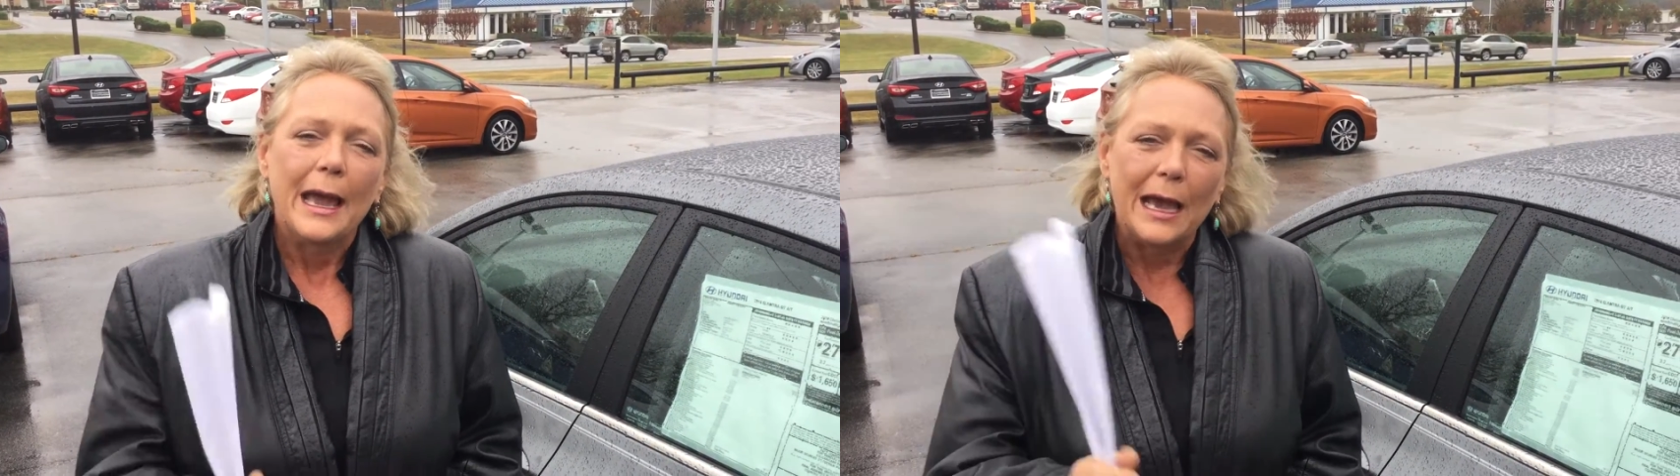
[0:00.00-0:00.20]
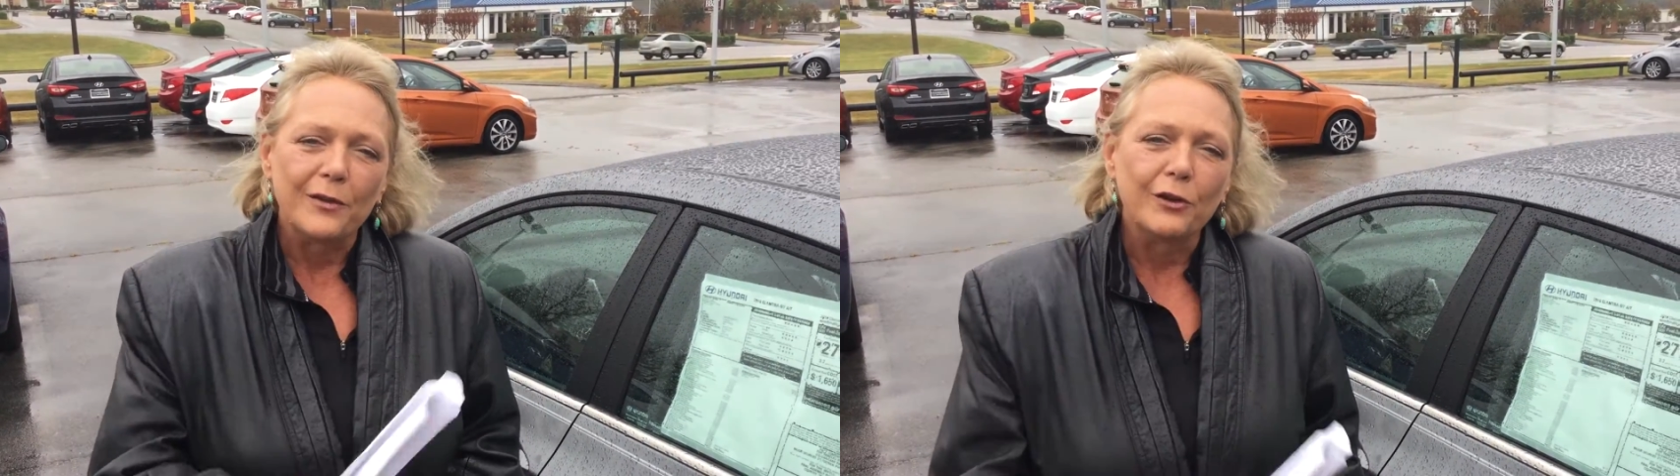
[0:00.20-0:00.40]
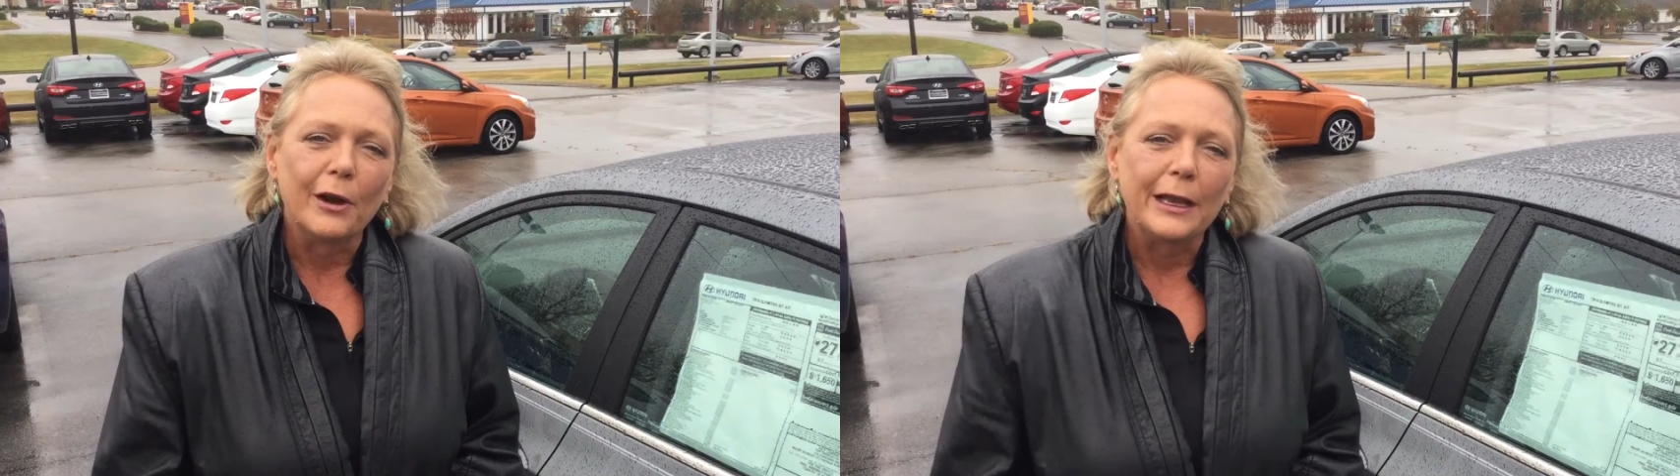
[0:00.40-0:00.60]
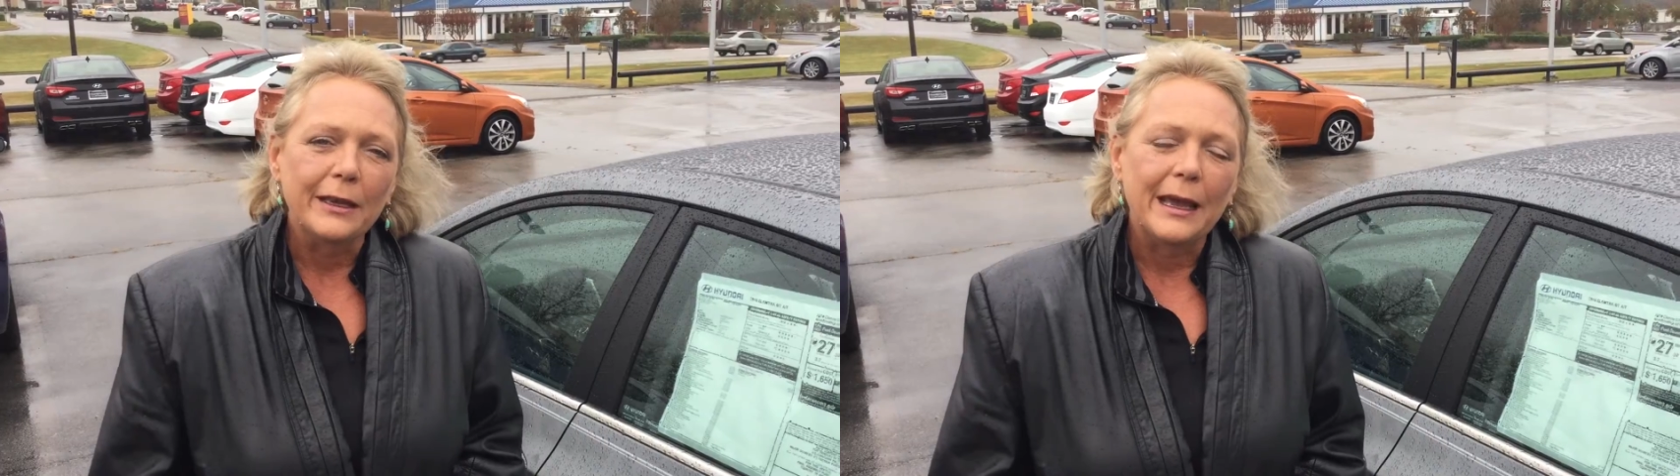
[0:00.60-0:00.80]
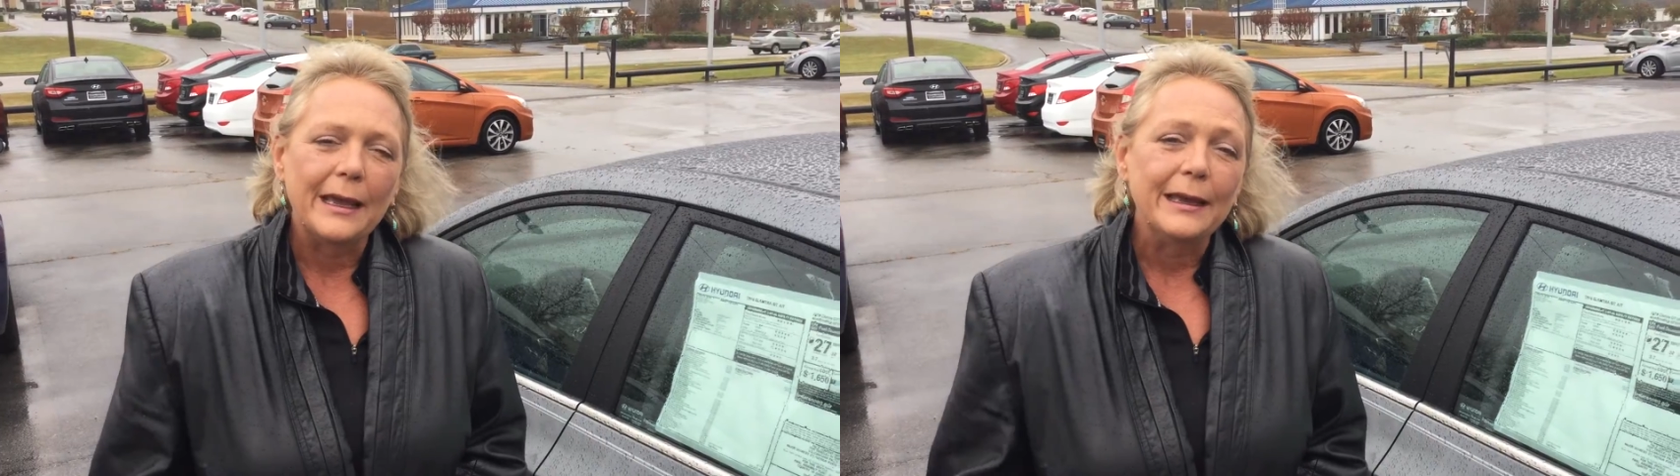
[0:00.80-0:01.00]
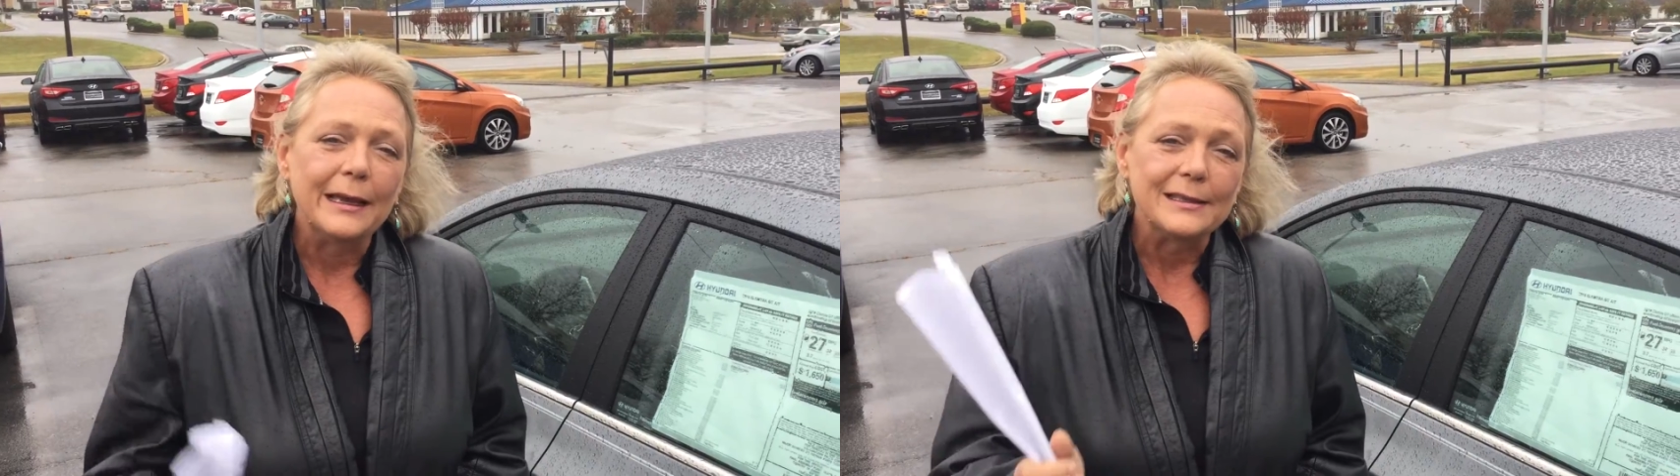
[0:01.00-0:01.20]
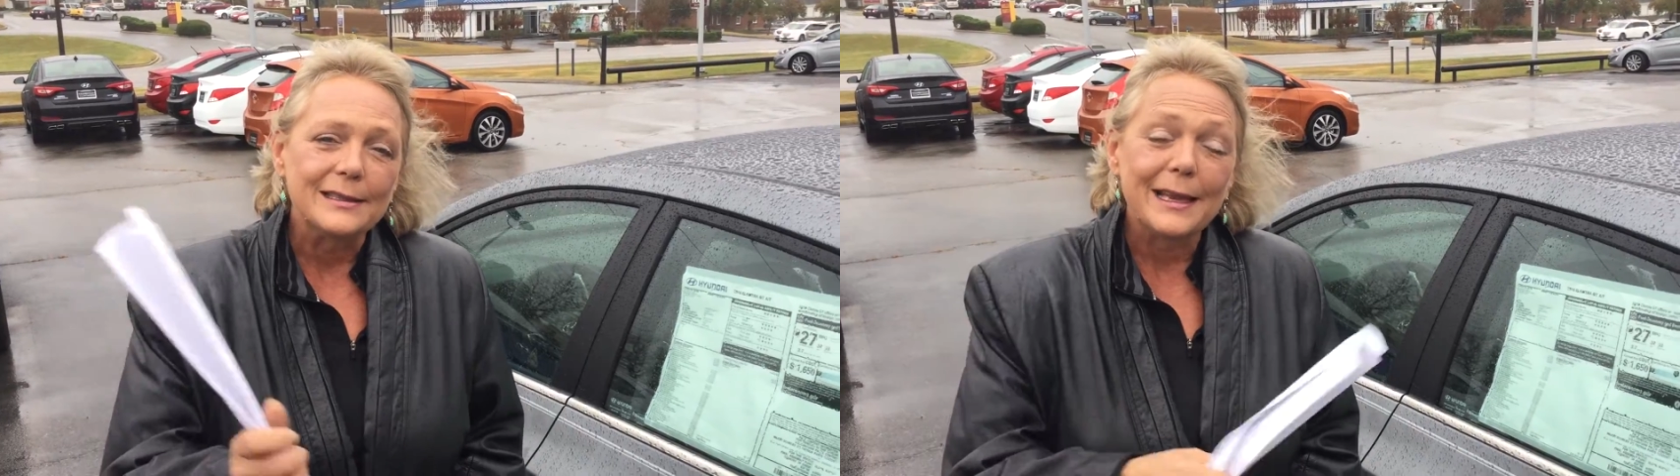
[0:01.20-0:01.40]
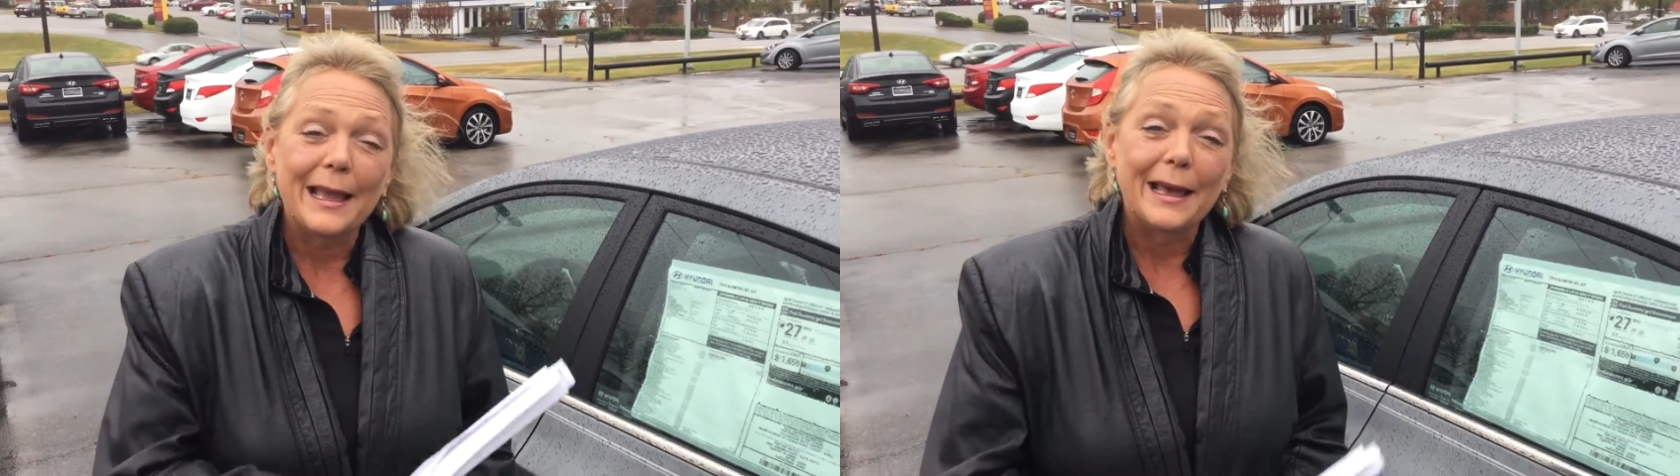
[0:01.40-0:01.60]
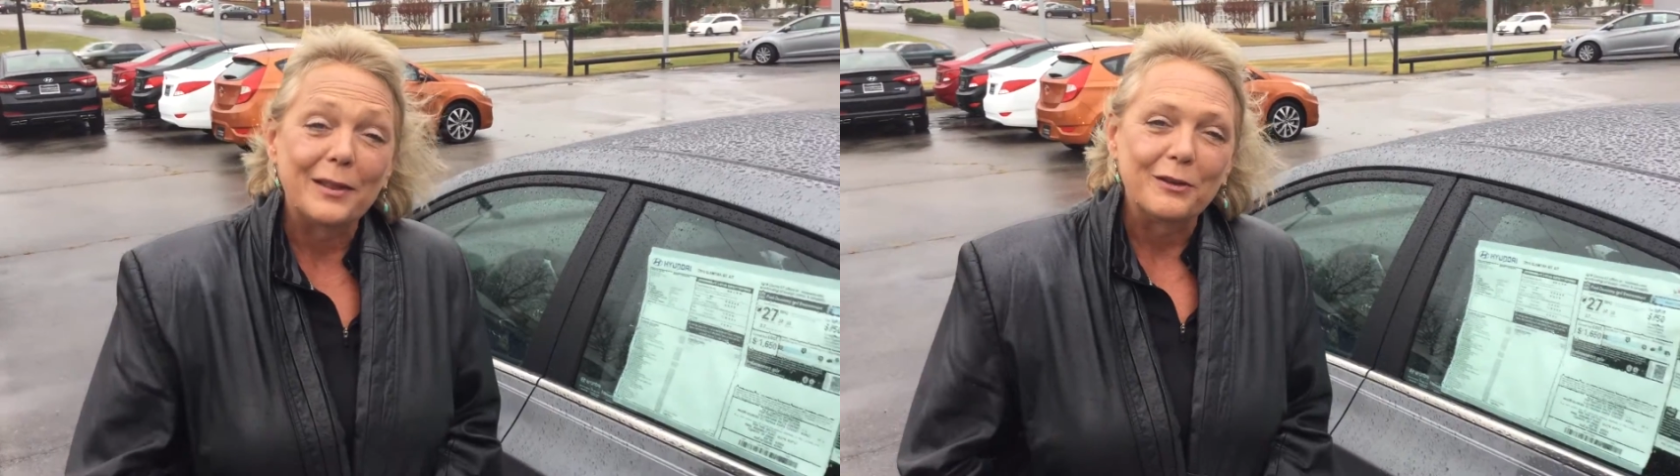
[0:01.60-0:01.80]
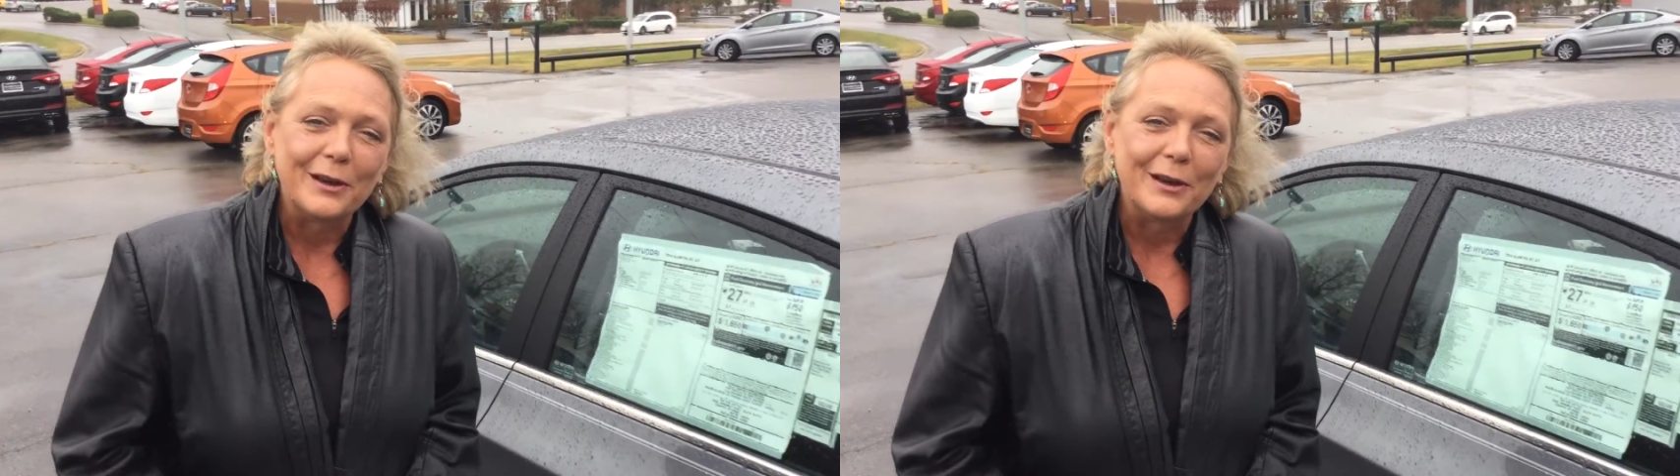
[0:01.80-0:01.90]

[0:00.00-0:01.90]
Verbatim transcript: Have a great day and stay out of the